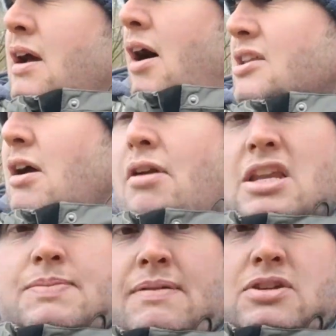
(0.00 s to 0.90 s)
I don't
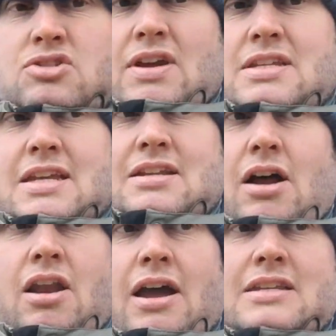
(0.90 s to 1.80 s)
like to be restricted.
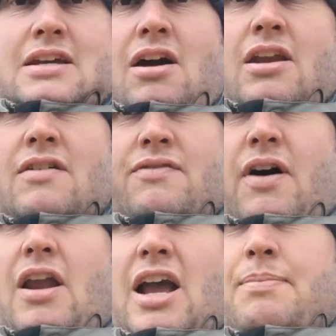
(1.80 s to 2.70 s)
I like
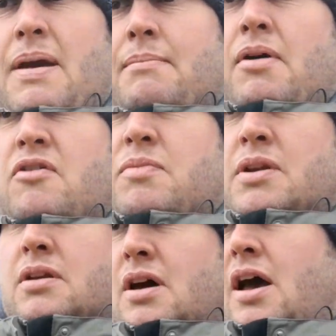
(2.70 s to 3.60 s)
a bit of
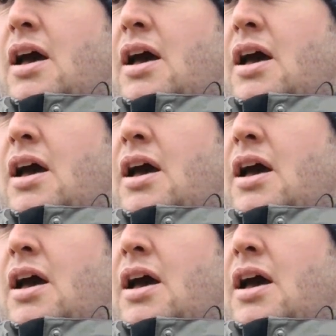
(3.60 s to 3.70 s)
movement.